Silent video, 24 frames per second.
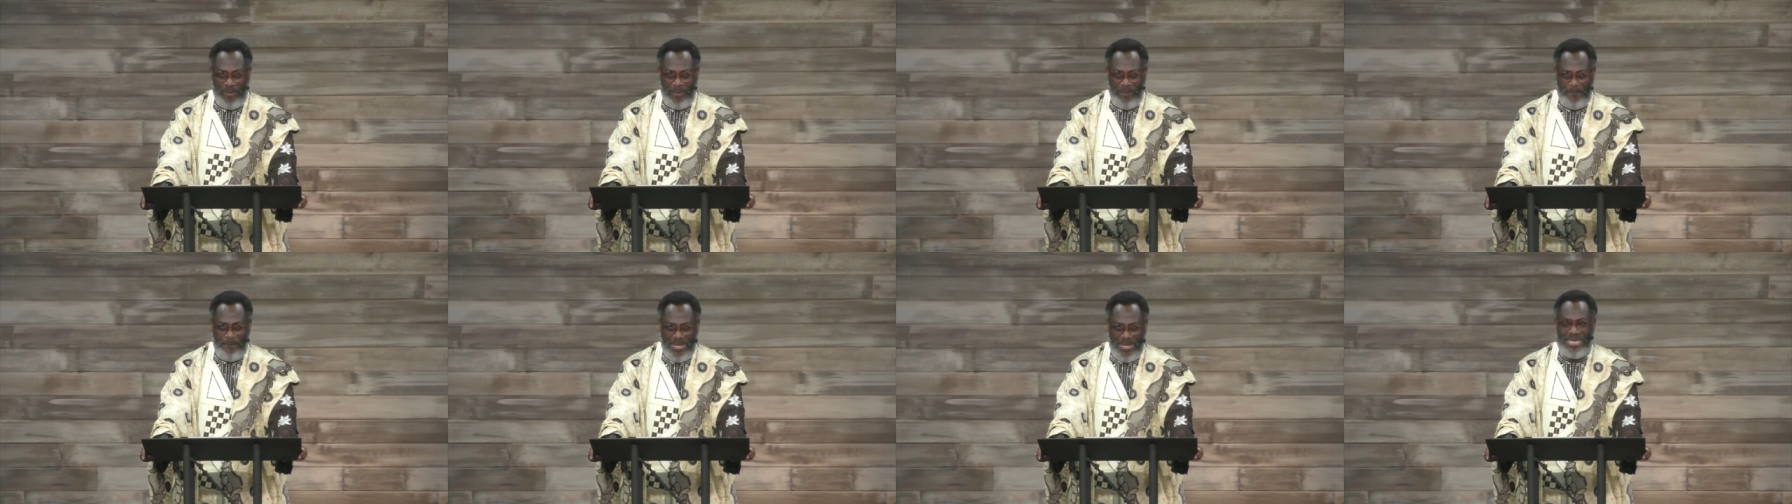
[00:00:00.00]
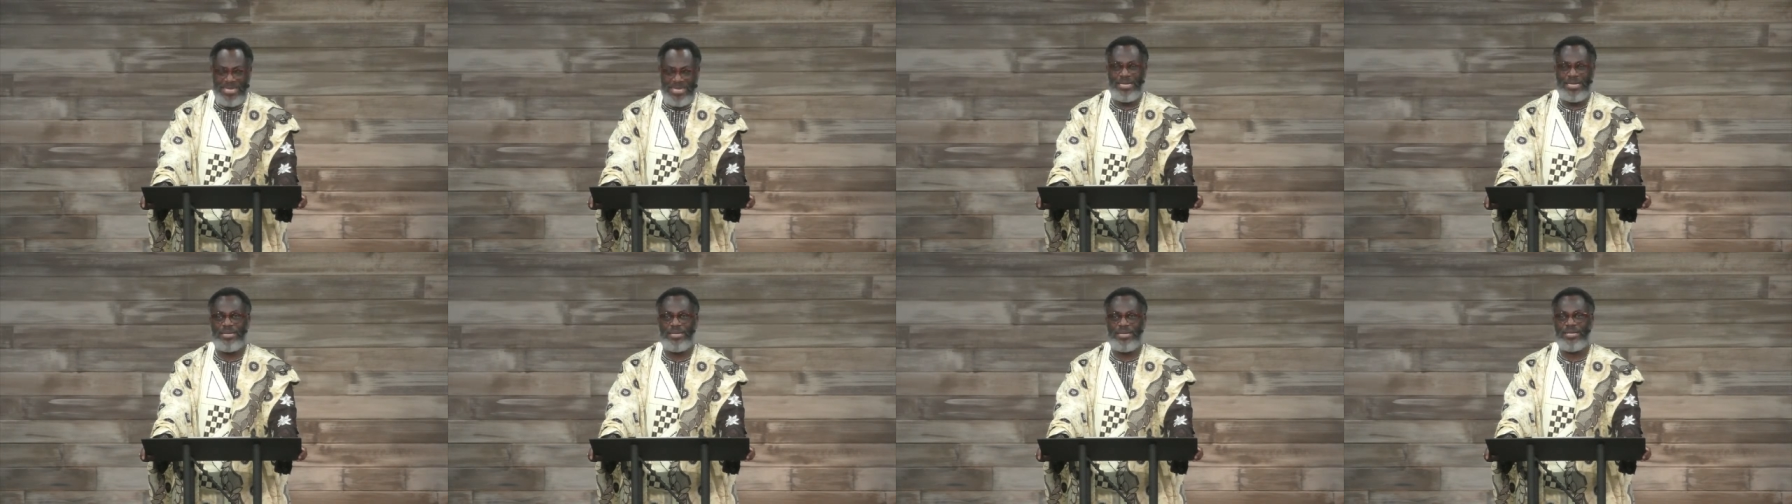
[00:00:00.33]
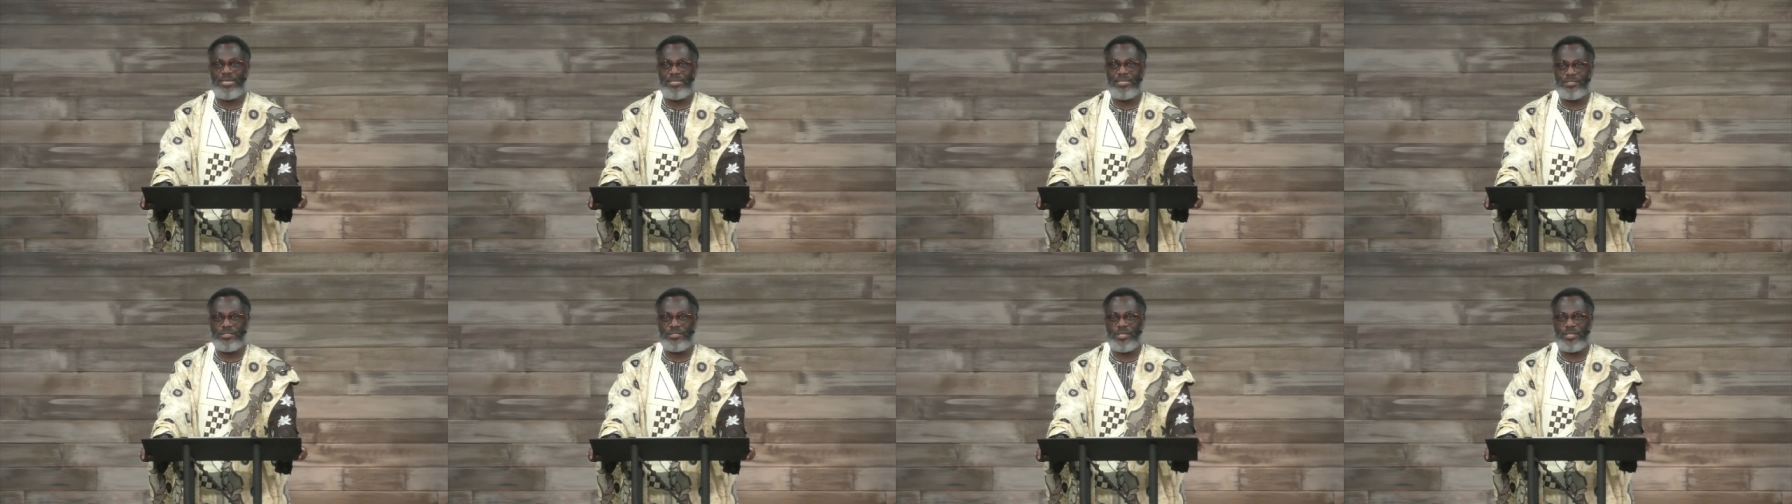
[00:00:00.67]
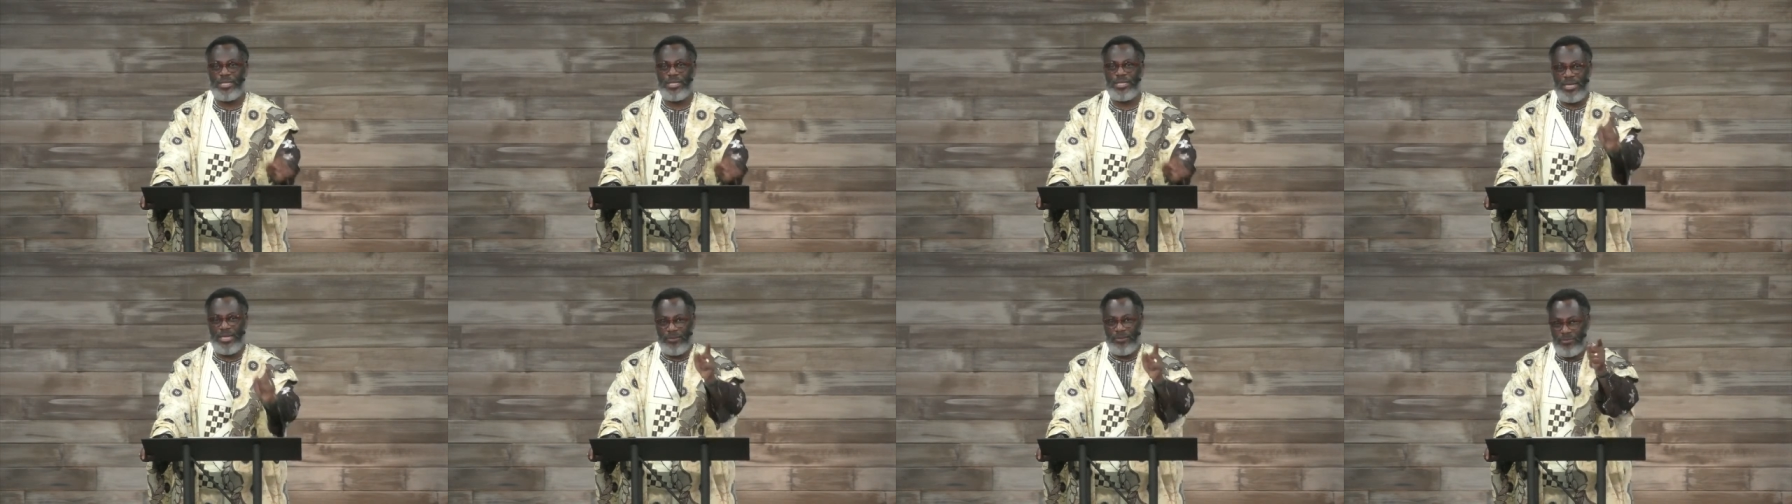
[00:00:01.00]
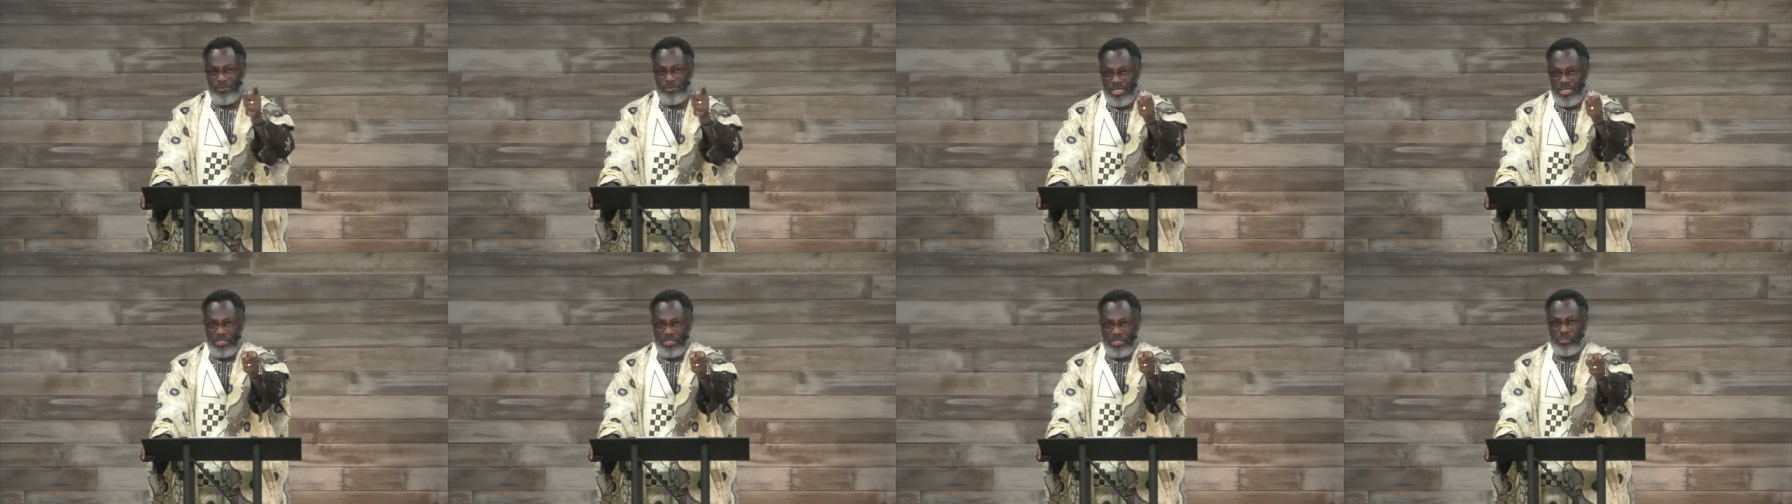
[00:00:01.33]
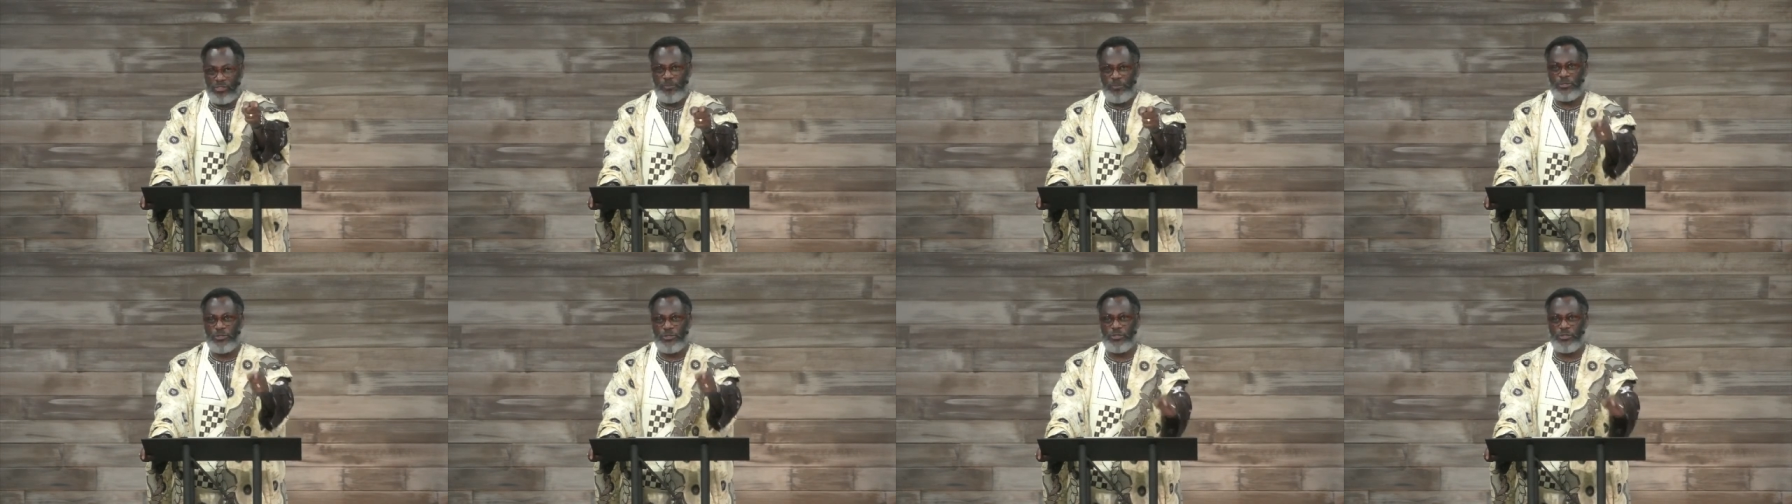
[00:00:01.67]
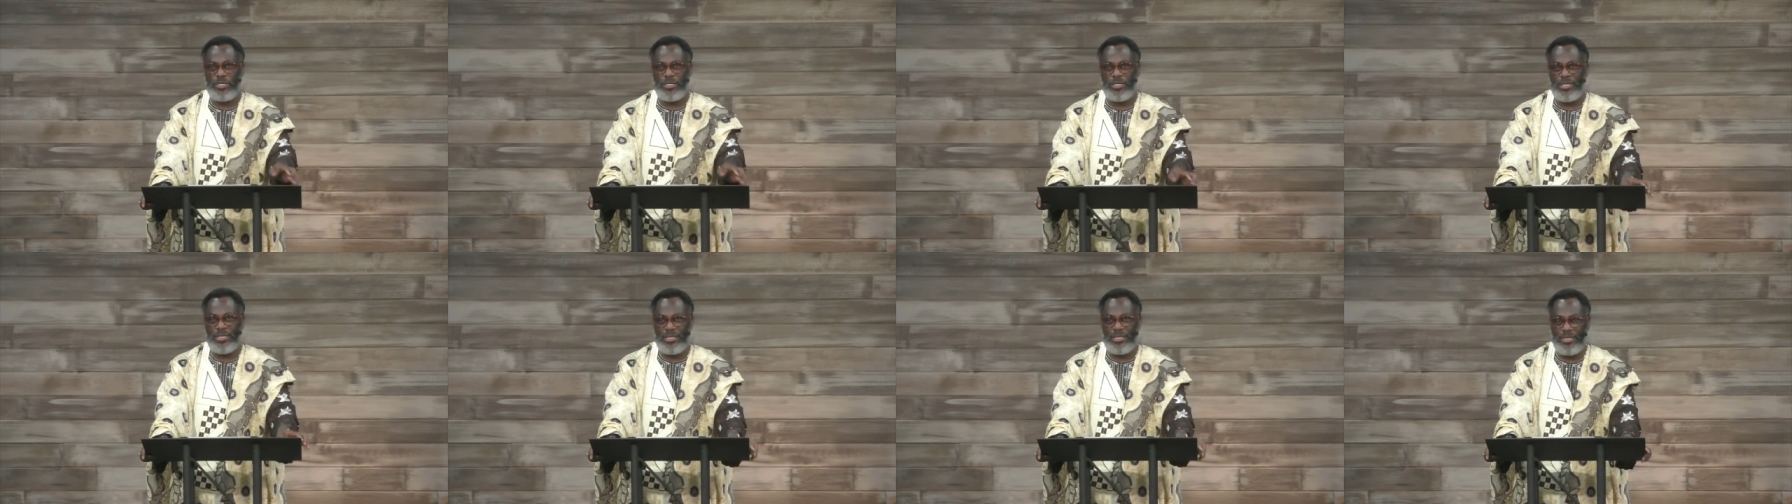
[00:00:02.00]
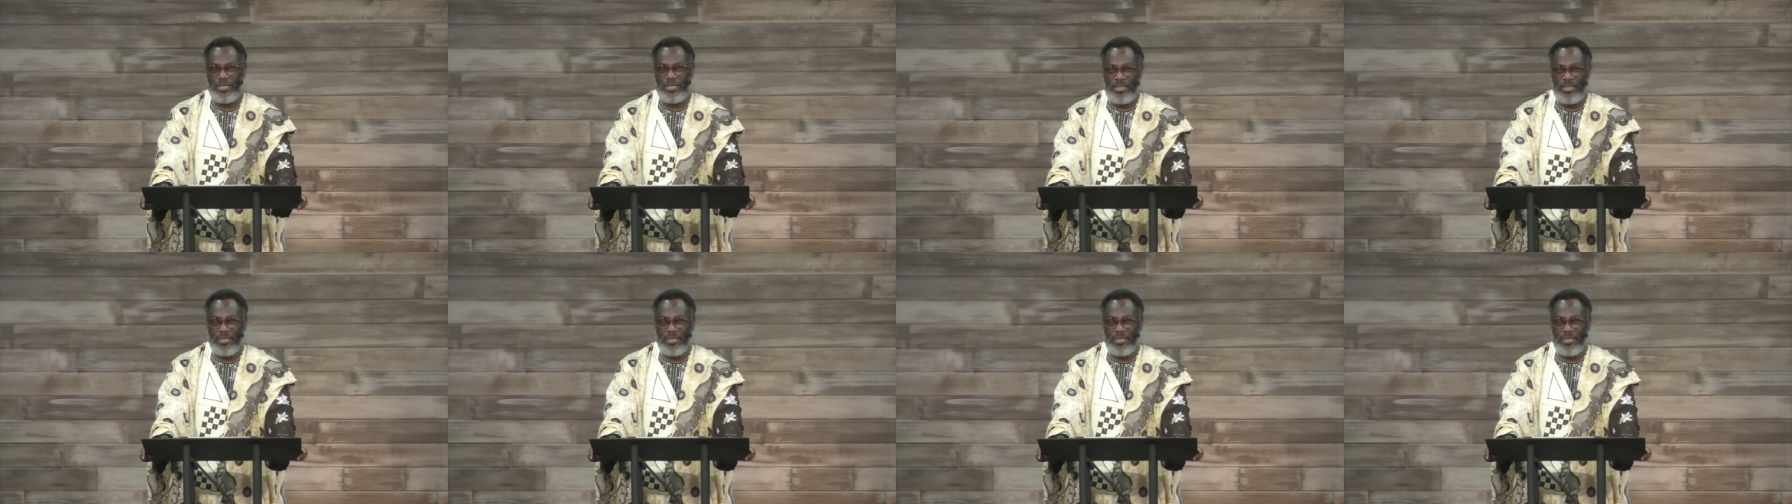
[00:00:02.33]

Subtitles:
immediately say, now, this is an opportunity.